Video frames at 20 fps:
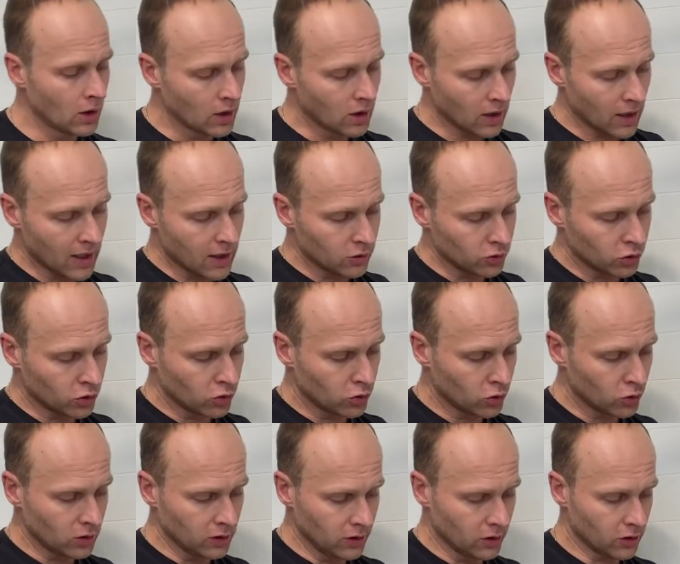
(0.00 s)
how to
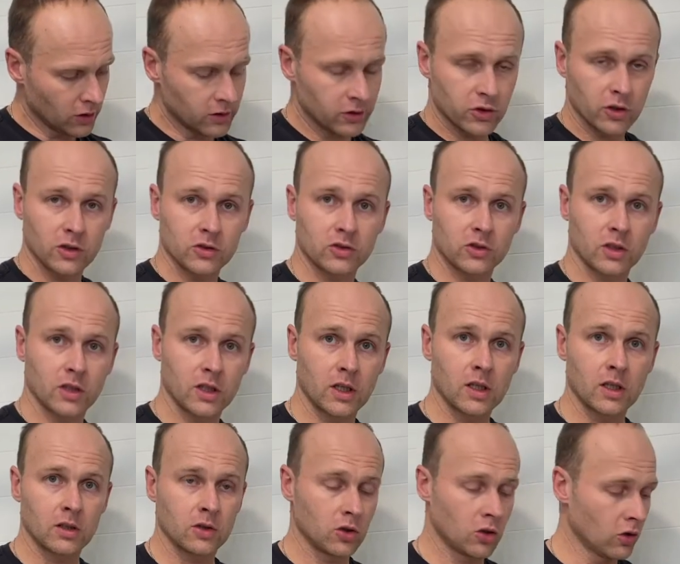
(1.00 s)
do a little adjuster
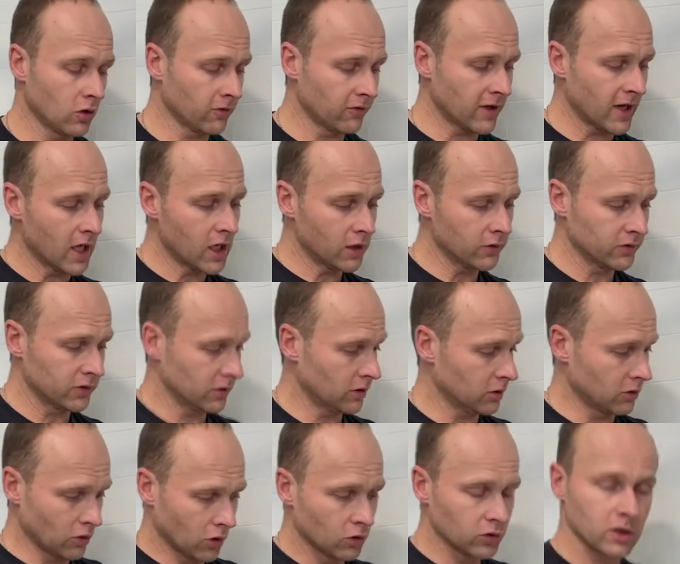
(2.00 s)
in your valves
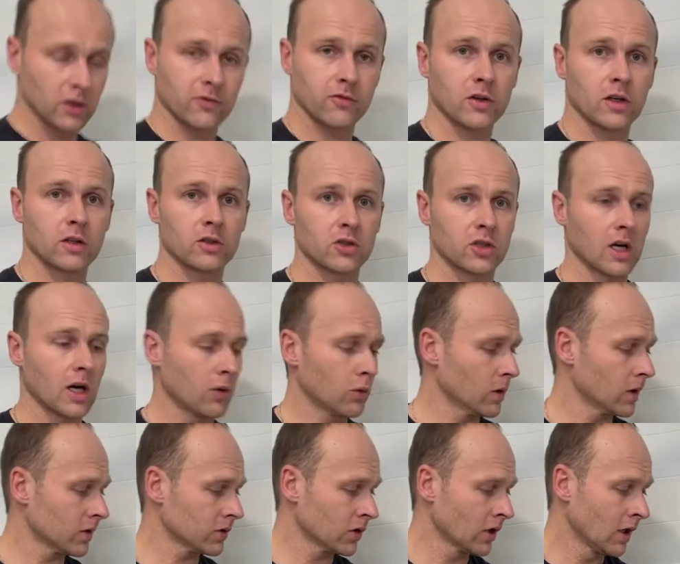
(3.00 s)
in all different
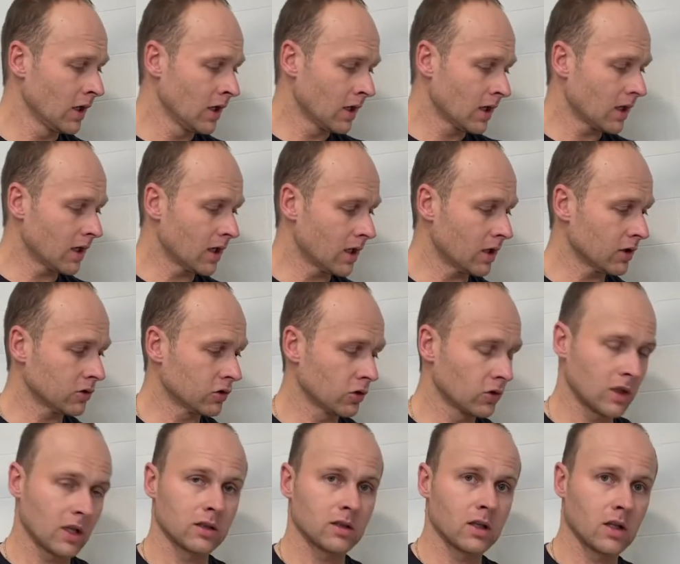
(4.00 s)
showers uh, to
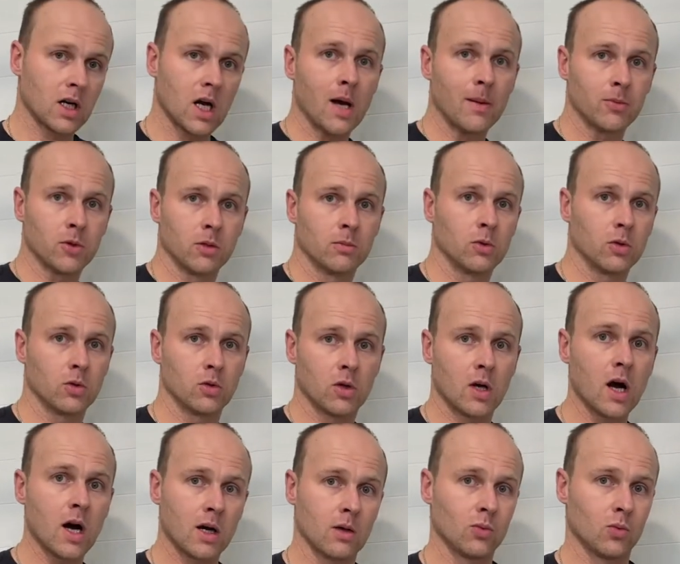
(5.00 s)
get that optimal
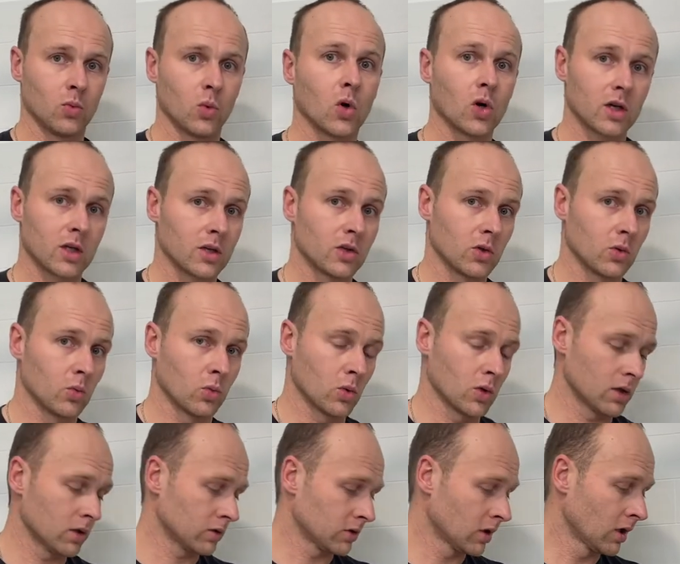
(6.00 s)
hot water you
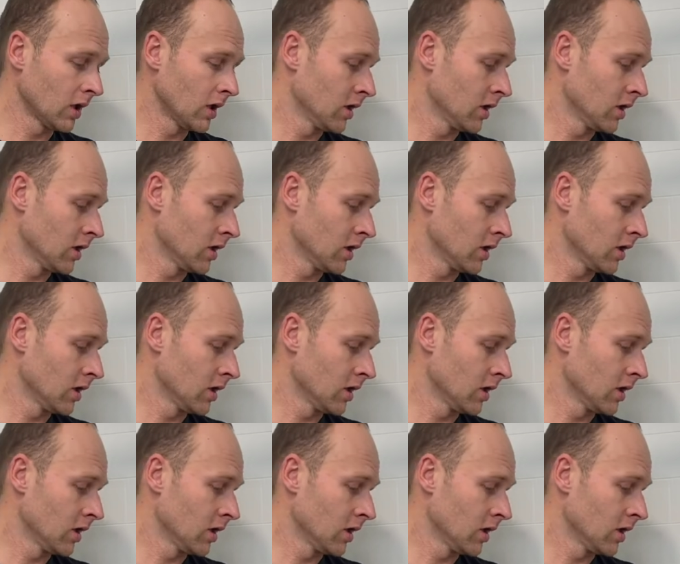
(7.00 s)
want.